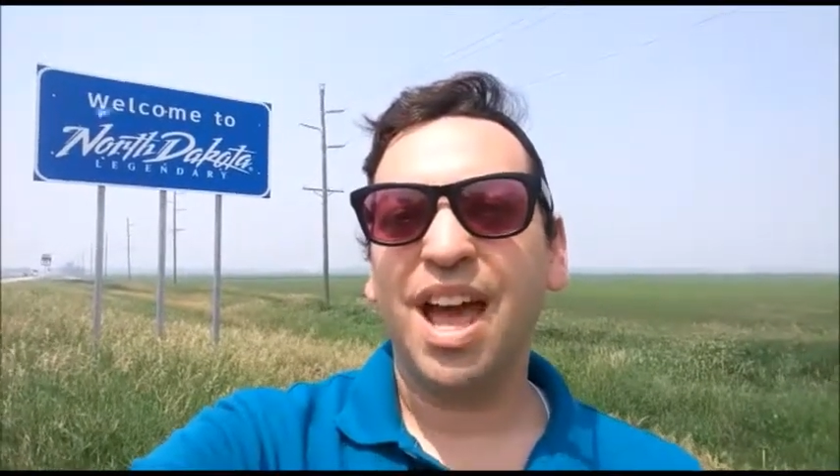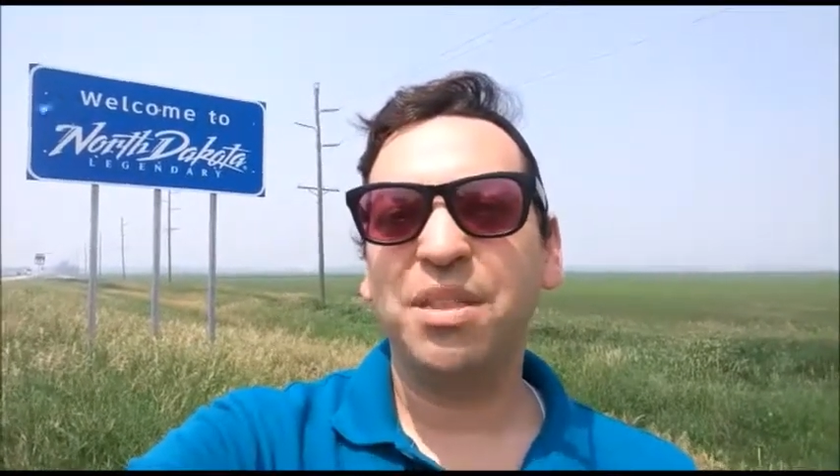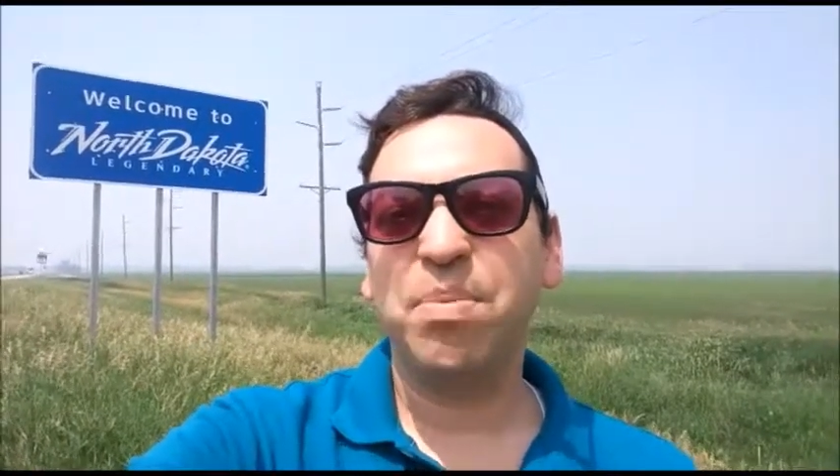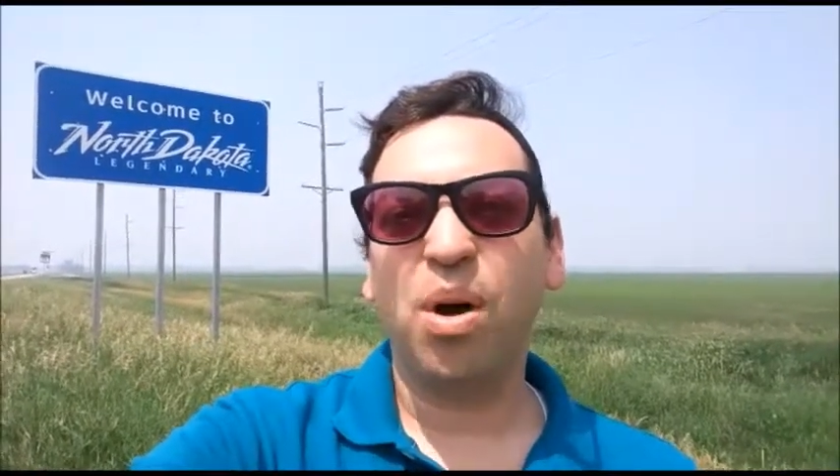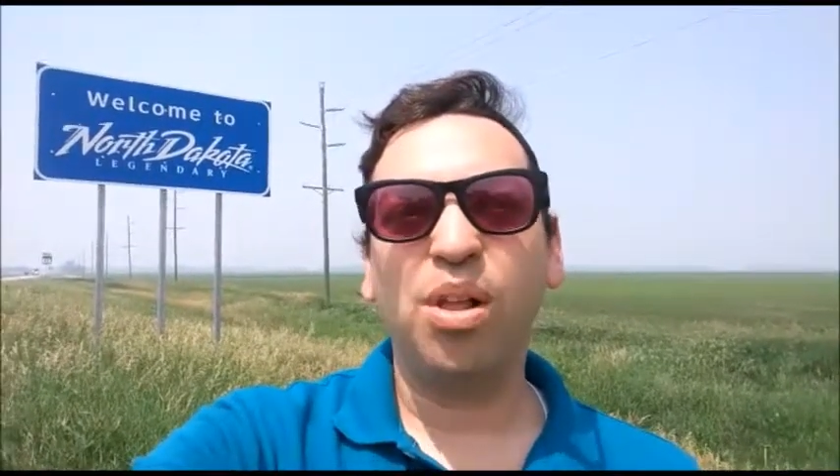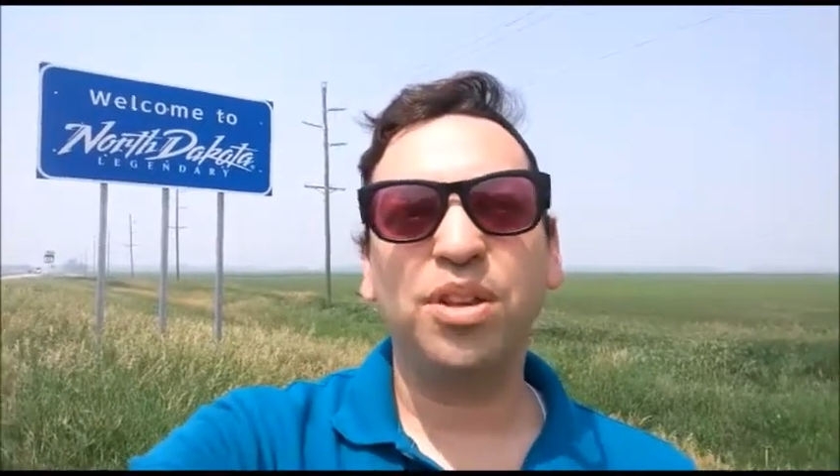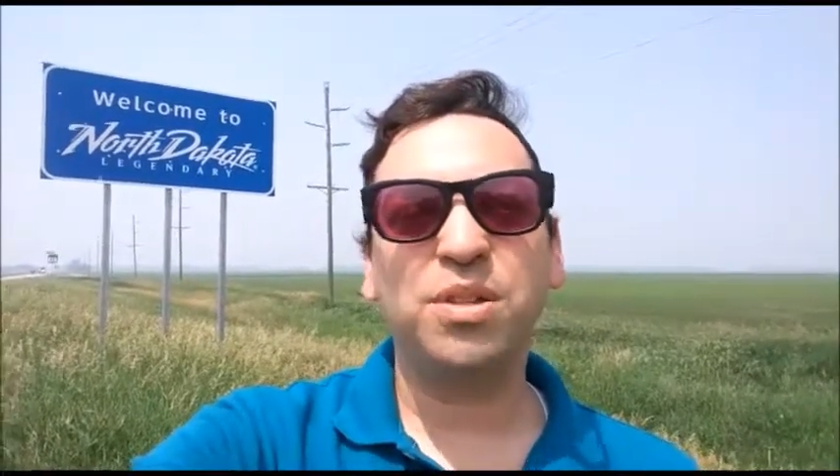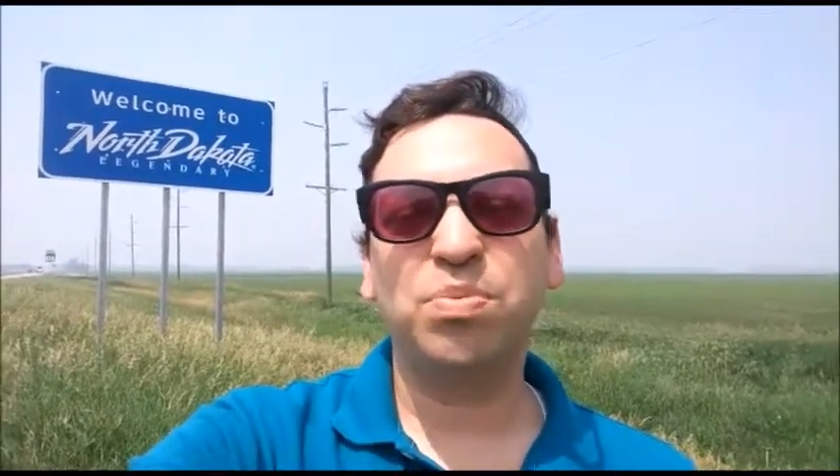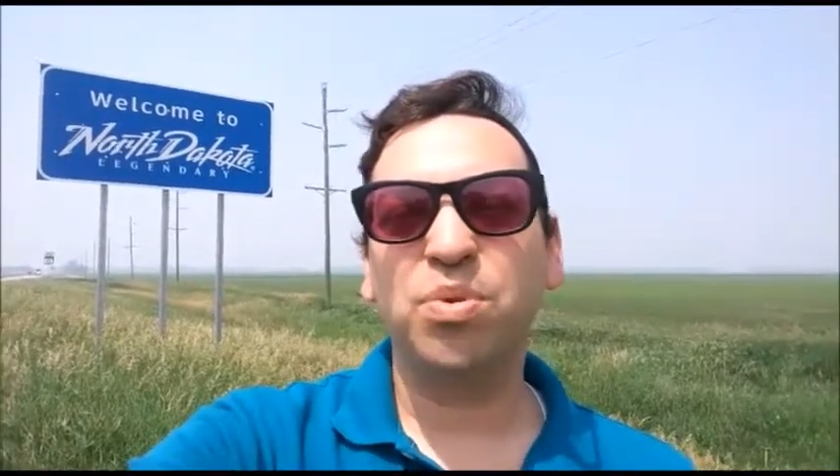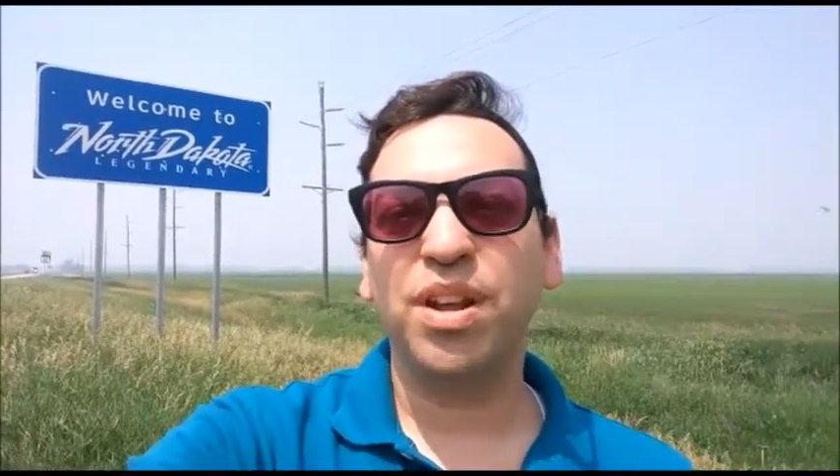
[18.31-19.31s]
and the bowl and the
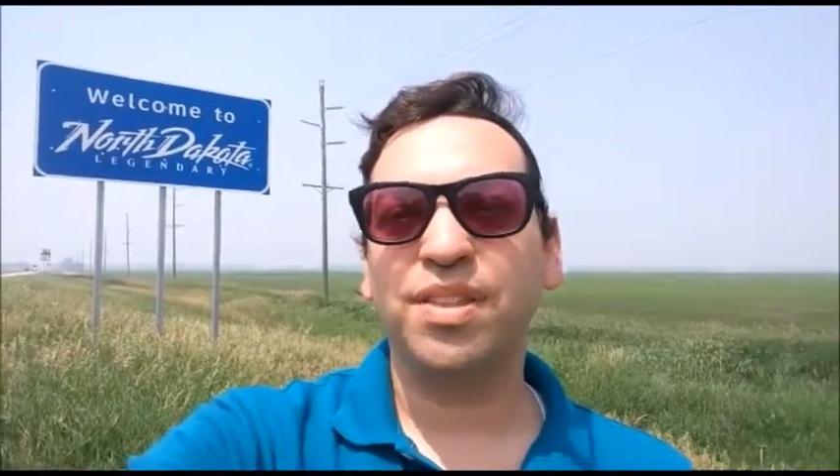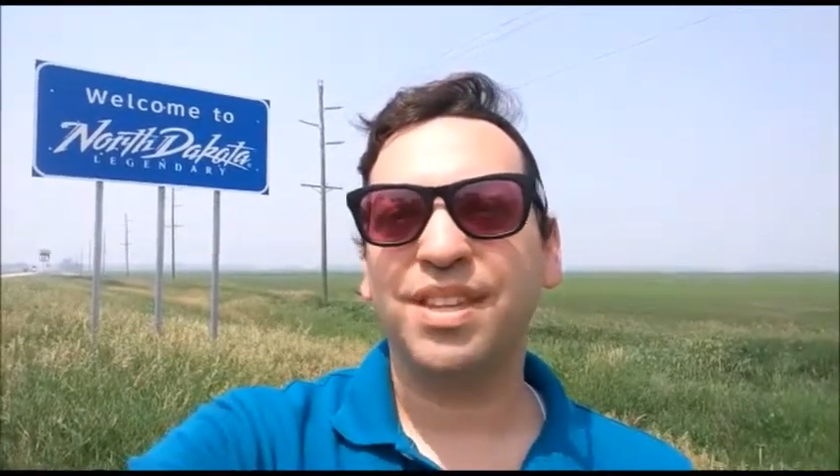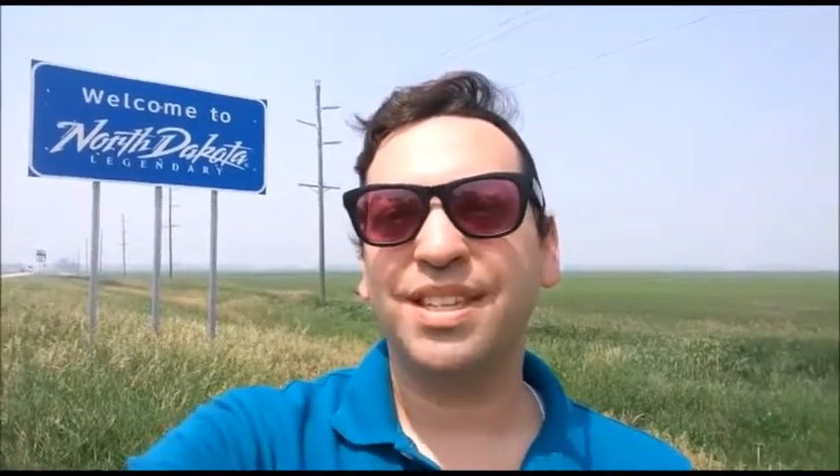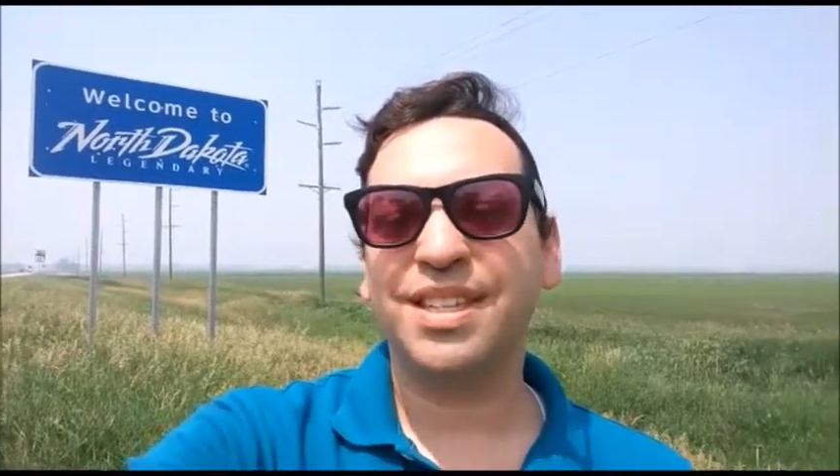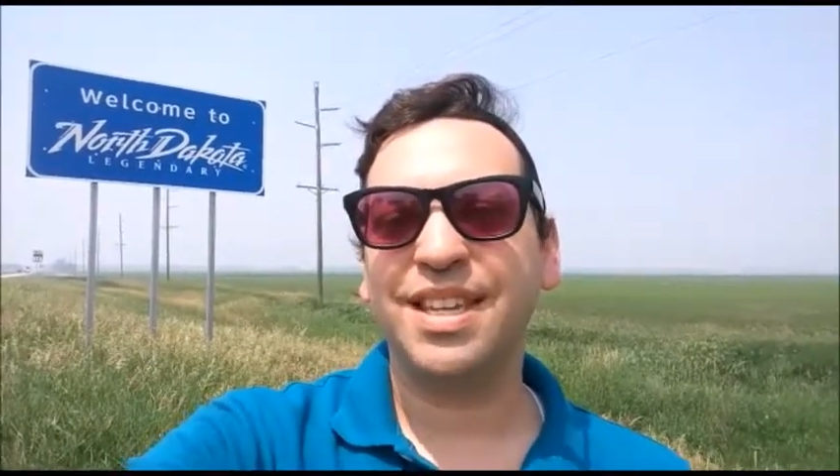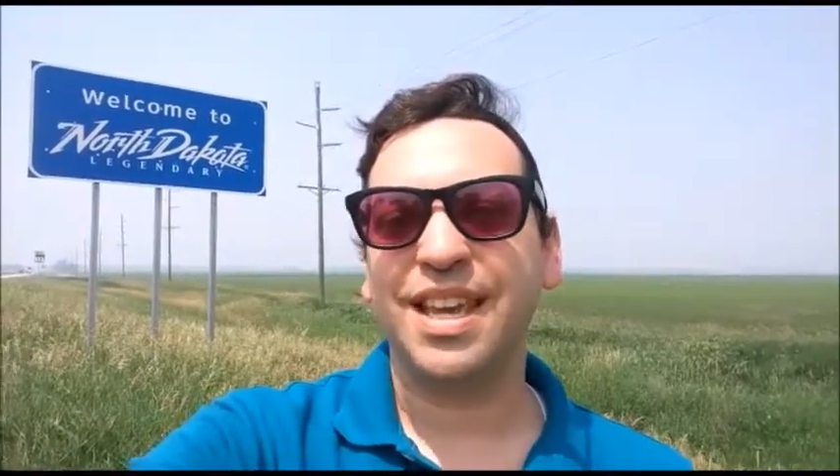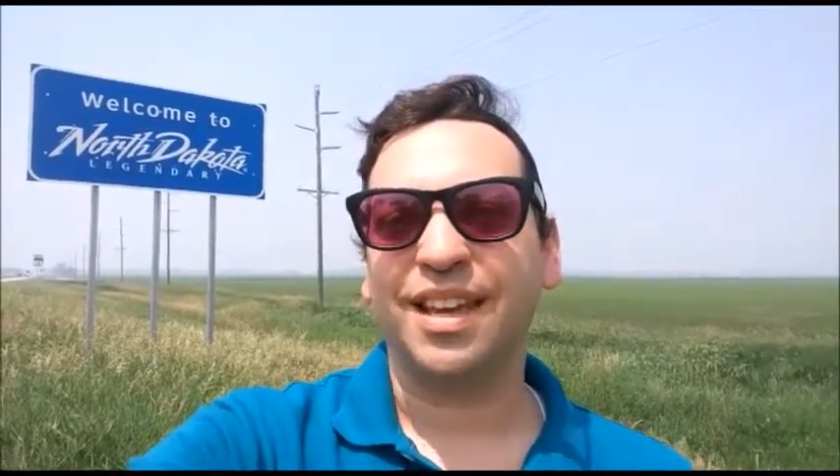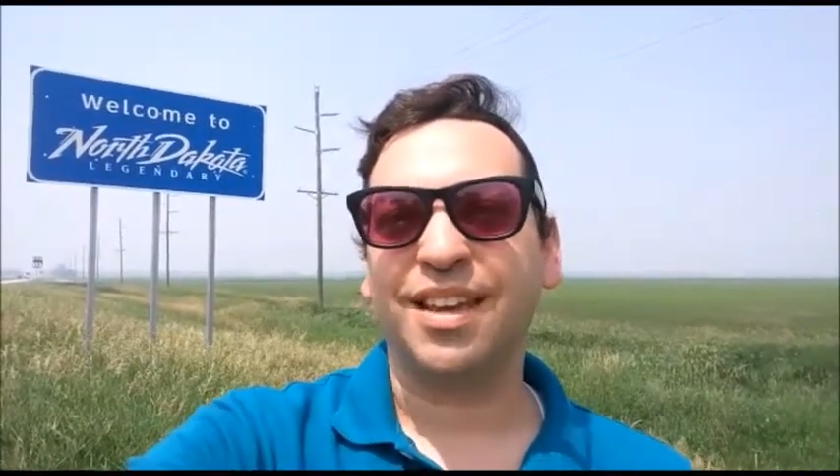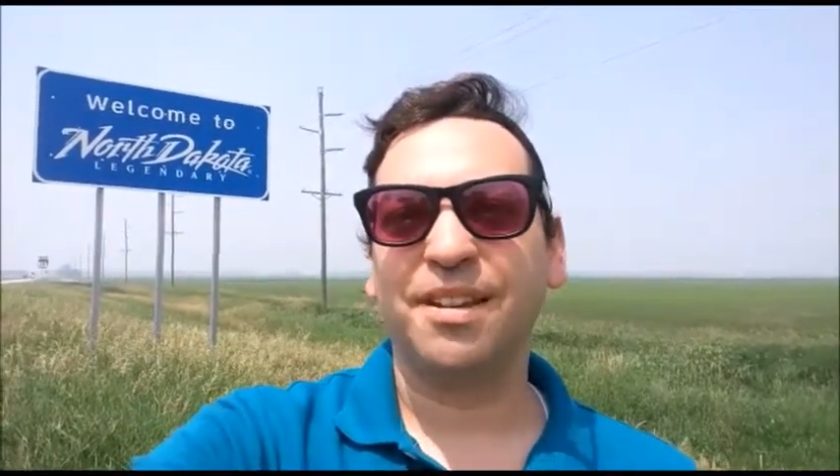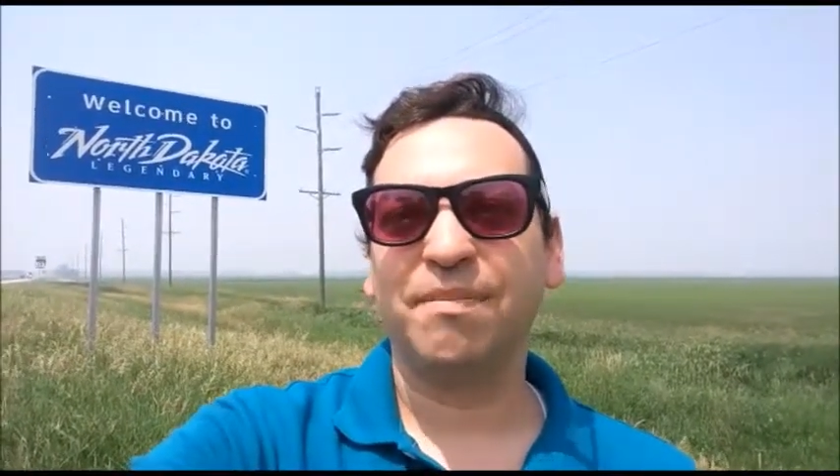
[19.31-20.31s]
spoon in the sink.